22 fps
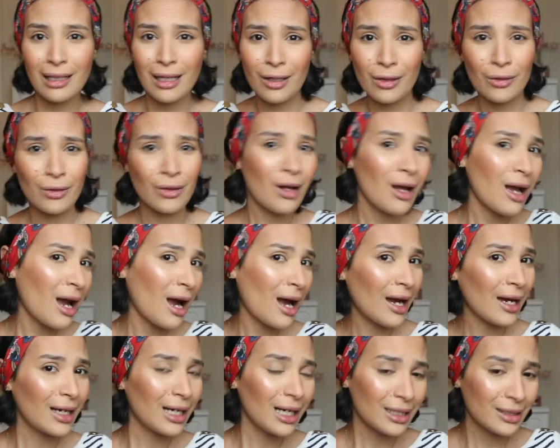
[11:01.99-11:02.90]
like a
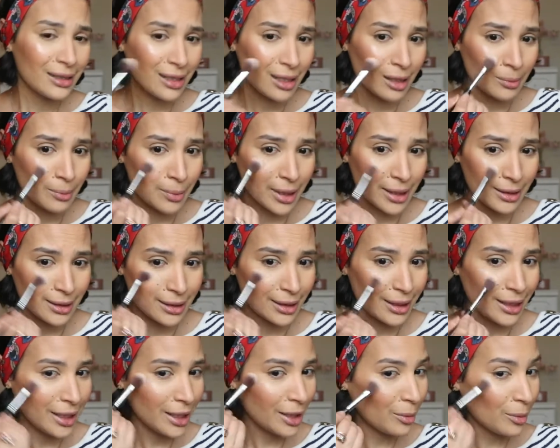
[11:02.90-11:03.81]
highlighting
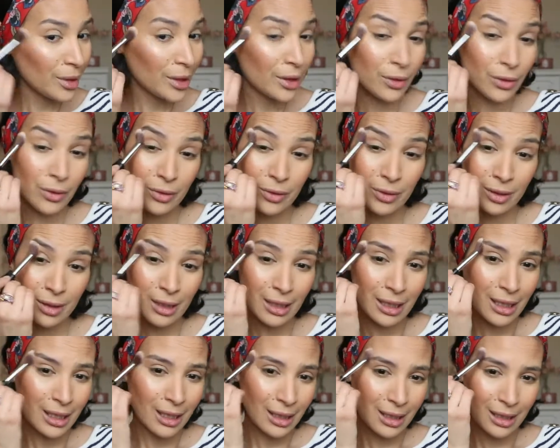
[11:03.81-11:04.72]
party here? Because
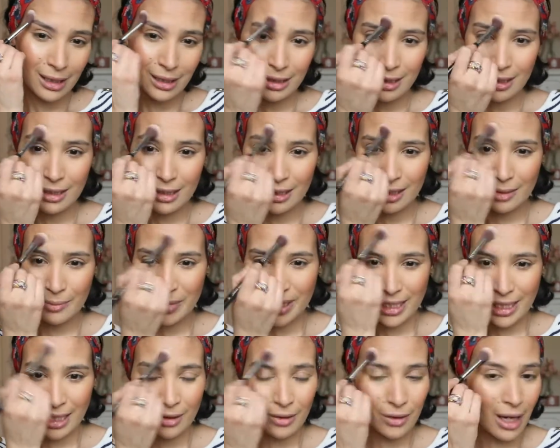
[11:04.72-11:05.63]
this
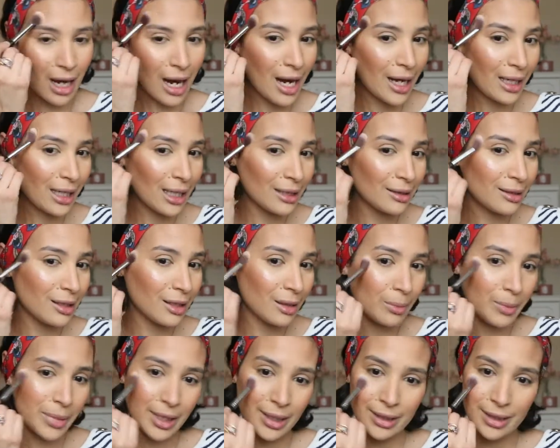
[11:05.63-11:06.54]
seems like a
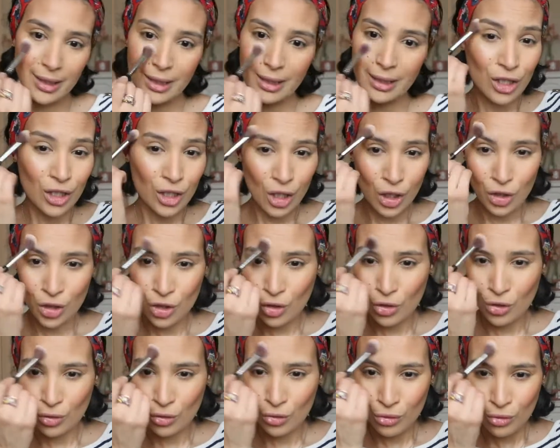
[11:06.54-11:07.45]
highlighting party.
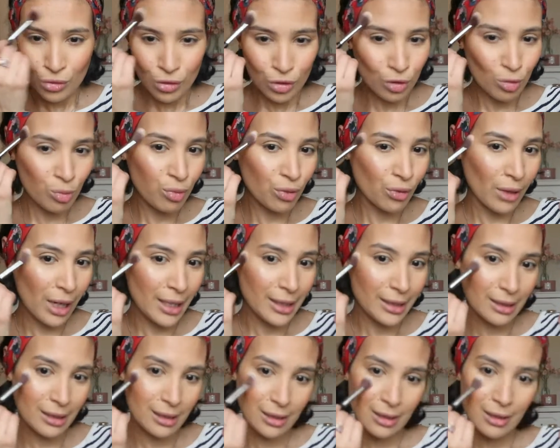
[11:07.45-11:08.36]
Such a good
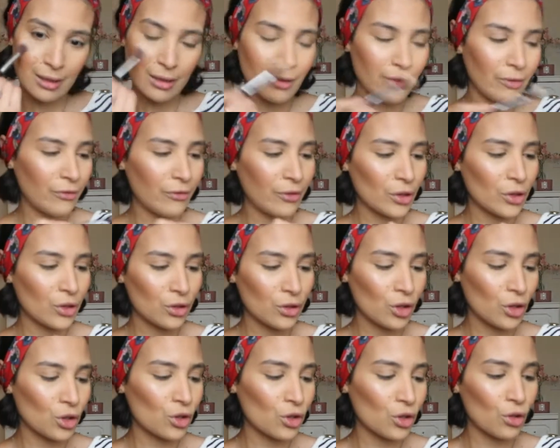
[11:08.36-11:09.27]
price for
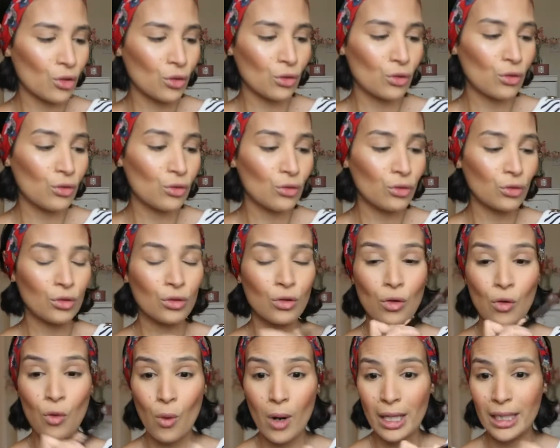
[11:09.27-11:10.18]
such a good
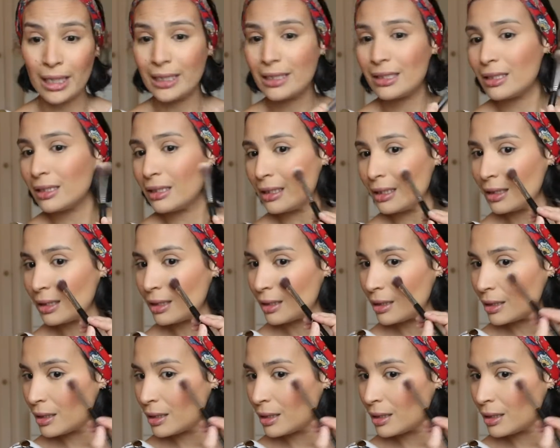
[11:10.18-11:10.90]
quality,